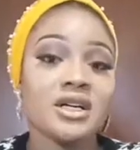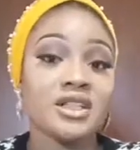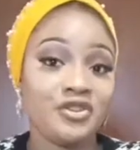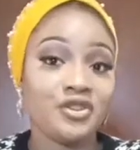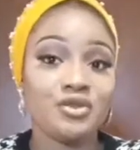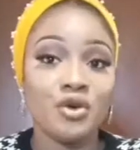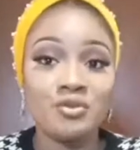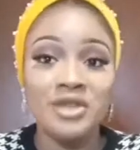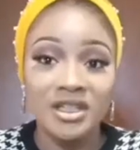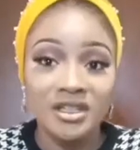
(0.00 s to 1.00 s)
if you know
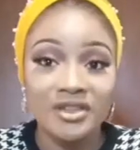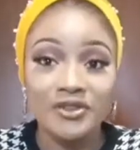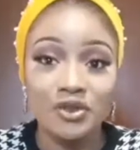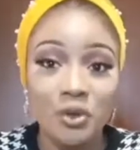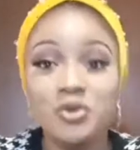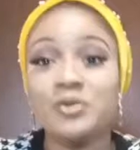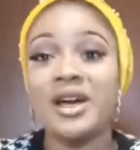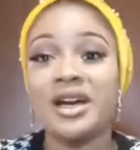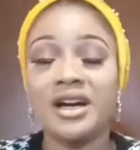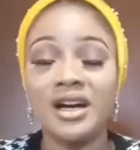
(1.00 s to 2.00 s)
me, if you come to my
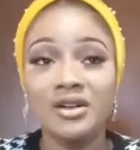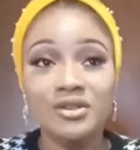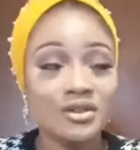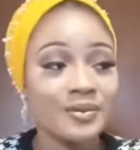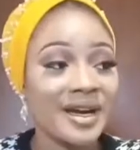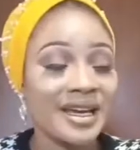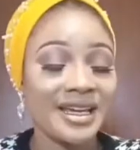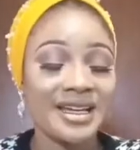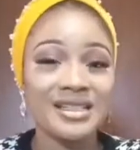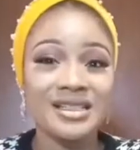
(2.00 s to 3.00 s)
house, my
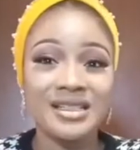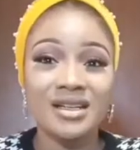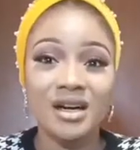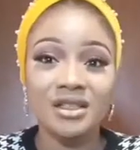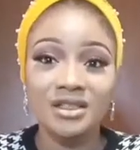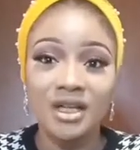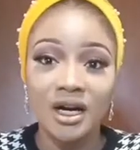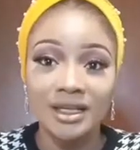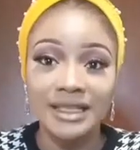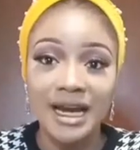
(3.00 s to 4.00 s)
hair is
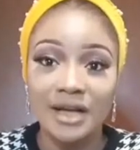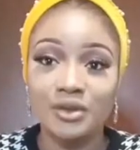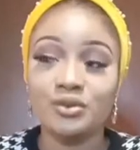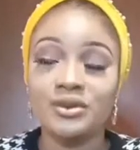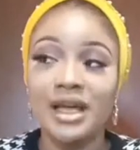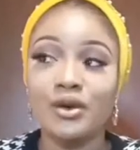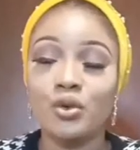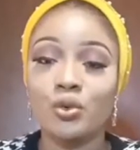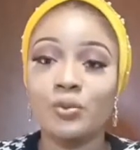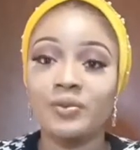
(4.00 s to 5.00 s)
scattered. I don't like
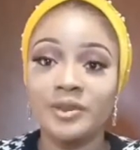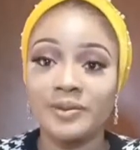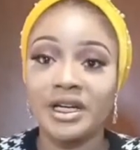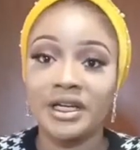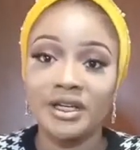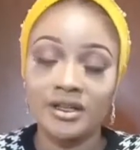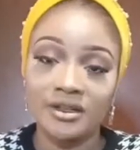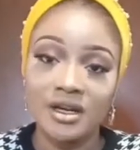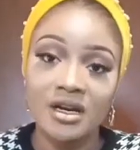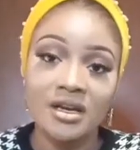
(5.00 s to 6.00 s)
combing my hair.
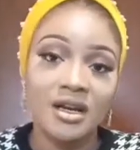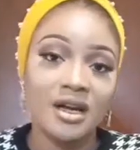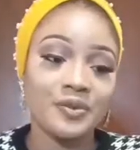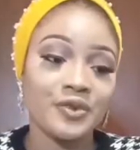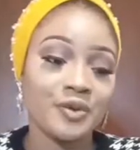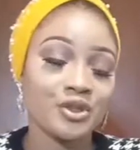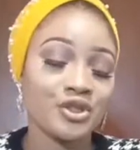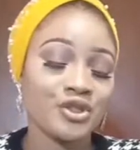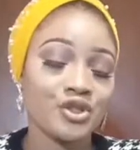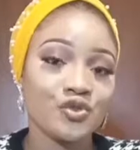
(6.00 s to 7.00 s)
I probably
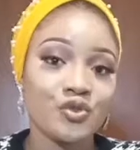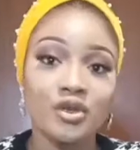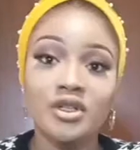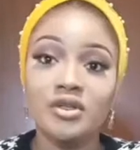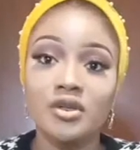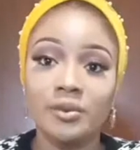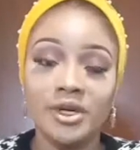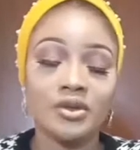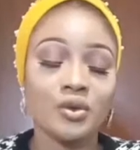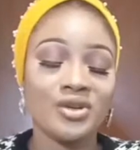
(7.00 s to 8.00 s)
just throw on a
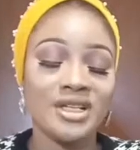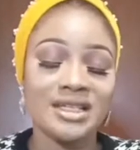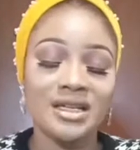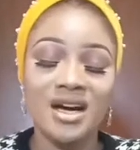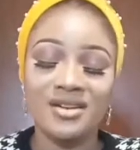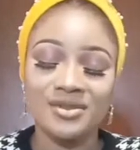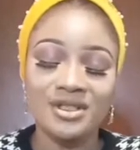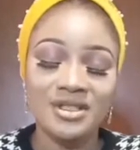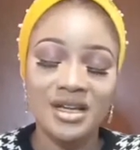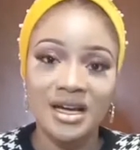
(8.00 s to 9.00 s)
turban or a scarf and
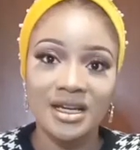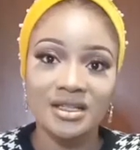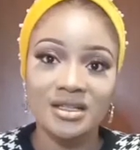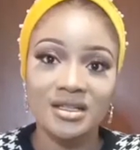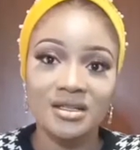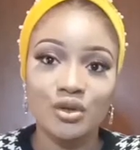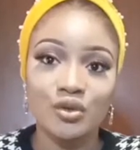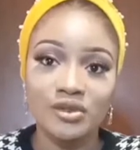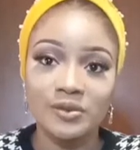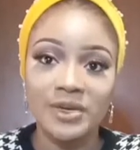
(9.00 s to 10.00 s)
tie it and
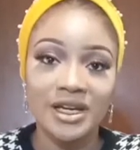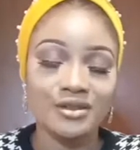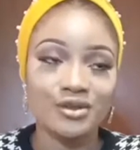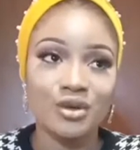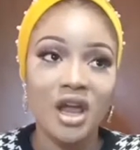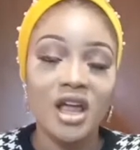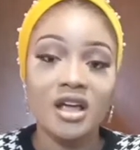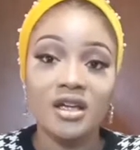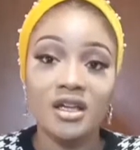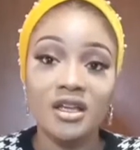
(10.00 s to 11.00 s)
go to bed, or
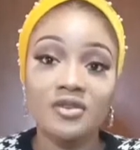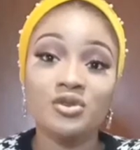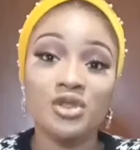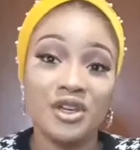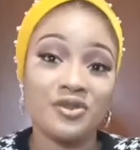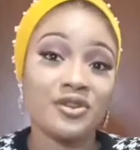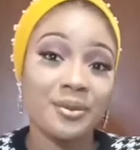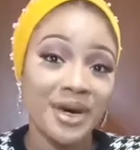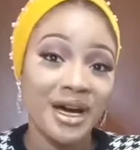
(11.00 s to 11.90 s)
even if I'm